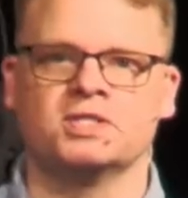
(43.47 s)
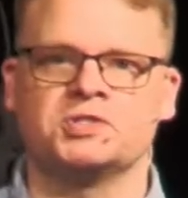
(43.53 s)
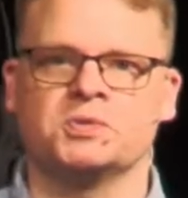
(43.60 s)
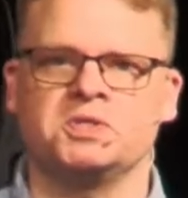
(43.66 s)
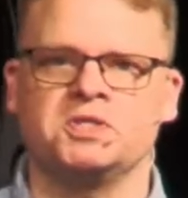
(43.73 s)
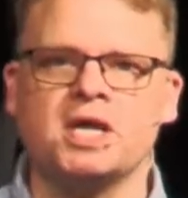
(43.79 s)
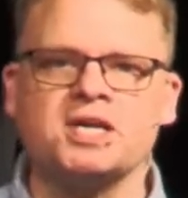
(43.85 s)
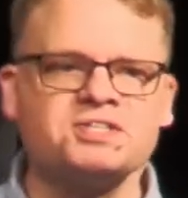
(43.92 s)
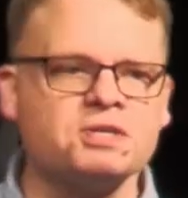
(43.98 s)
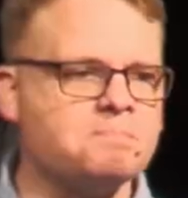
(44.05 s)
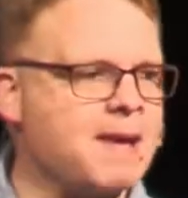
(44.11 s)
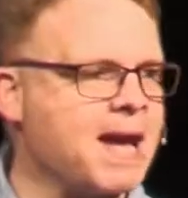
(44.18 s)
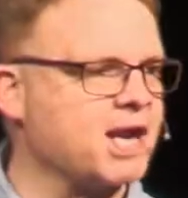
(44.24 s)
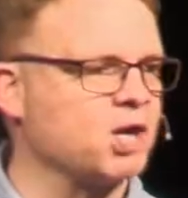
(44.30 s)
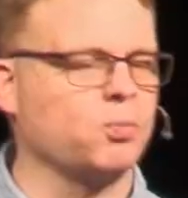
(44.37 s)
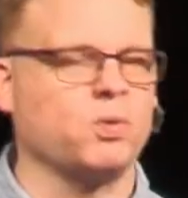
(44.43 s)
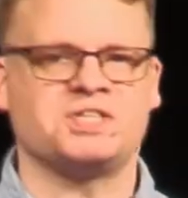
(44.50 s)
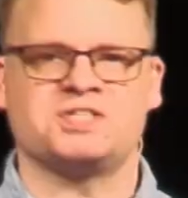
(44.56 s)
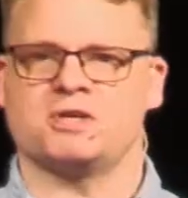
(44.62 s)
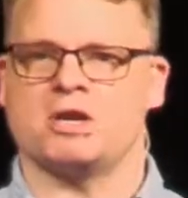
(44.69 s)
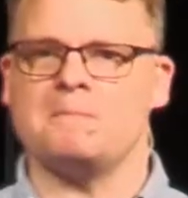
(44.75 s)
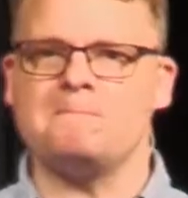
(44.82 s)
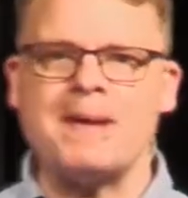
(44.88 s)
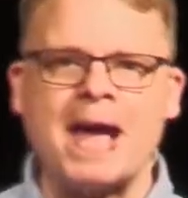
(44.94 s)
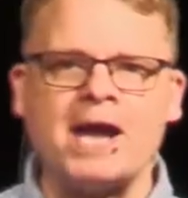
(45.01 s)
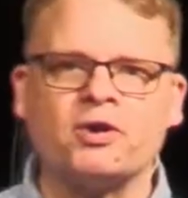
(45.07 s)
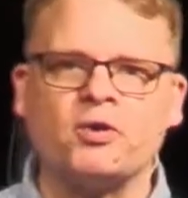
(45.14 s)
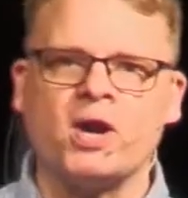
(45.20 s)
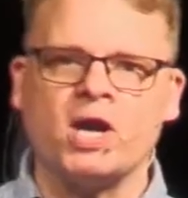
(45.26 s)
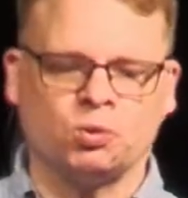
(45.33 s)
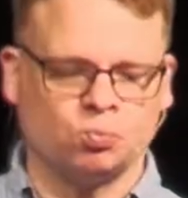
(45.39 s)
So it doesn't matter what's in our
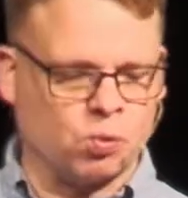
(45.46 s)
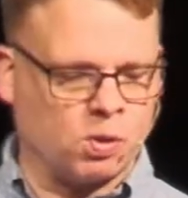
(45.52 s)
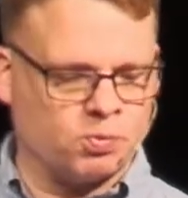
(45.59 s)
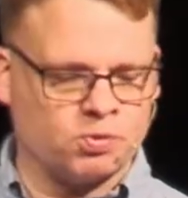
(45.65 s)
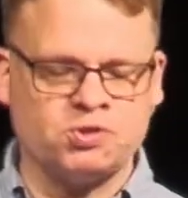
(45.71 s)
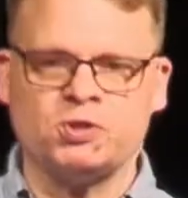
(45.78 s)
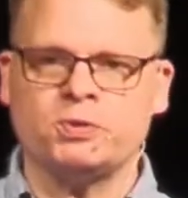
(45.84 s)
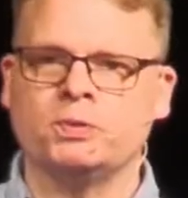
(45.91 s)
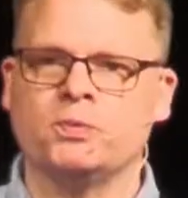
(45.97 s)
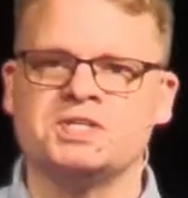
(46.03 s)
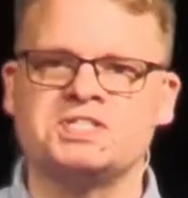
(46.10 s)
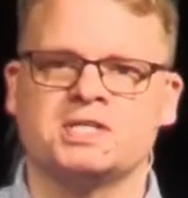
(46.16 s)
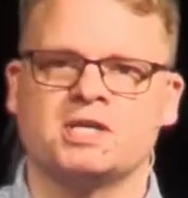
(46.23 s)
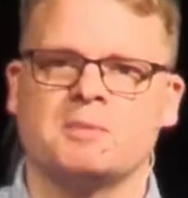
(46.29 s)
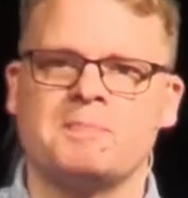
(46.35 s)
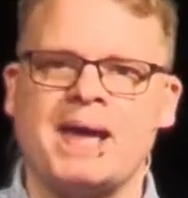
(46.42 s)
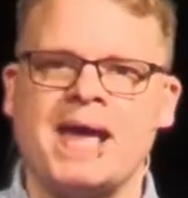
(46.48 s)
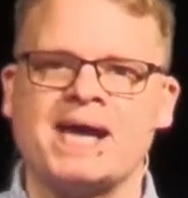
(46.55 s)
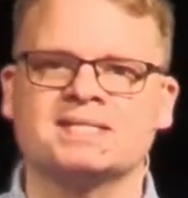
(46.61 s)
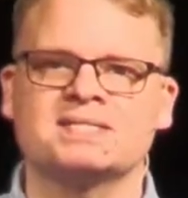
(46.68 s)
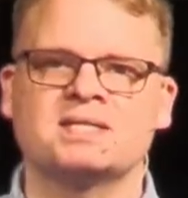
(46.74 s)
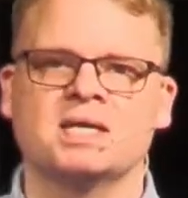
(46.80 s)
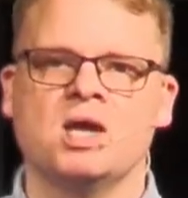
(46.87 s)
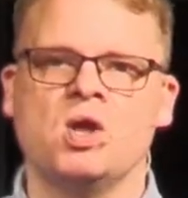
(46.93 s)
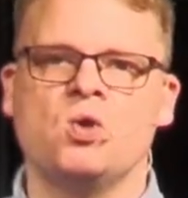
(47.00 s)
background, what we're doing, what's in our past.